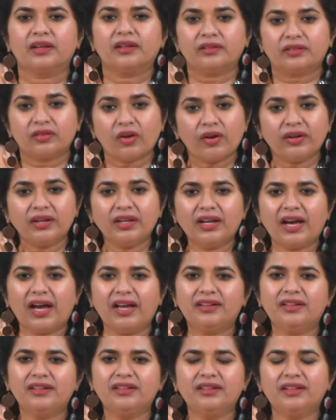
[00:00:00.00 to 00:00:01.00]
Sorry,
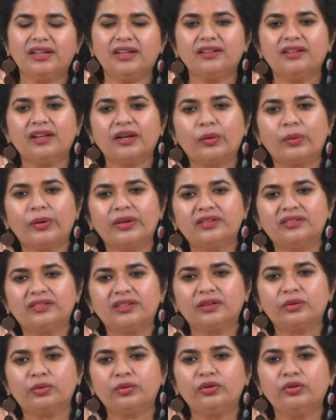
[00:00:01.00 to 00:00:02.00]
I did not get the
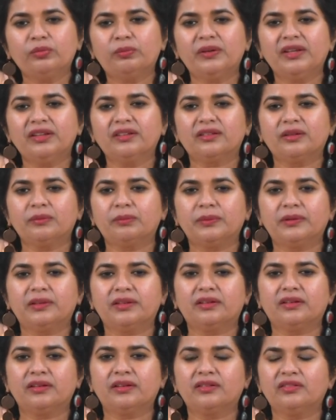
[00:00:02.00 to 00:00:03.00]
question, could you please
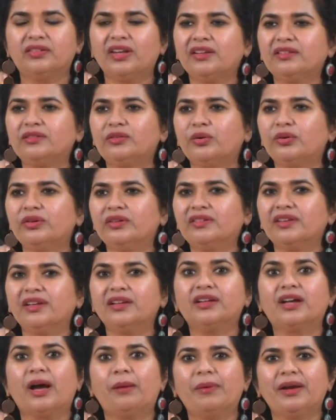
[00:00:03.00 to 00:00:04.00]
repeat? Just do not say
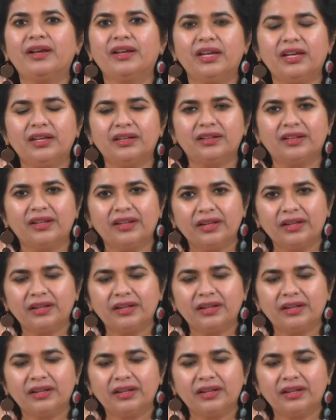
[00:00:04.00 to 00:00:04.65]
come again.